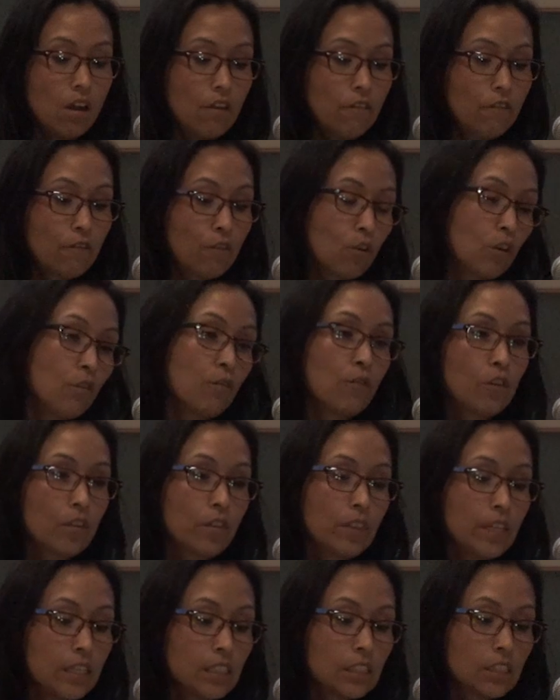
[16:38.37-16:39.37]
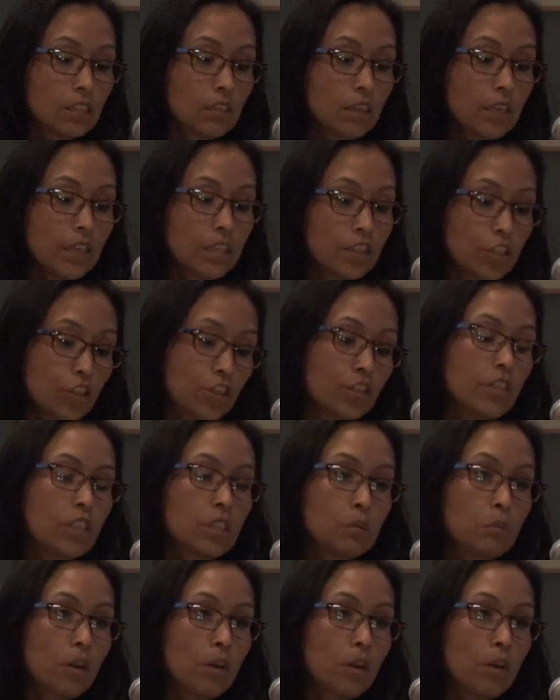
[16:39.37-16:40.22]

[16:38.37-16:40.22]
for these indigenous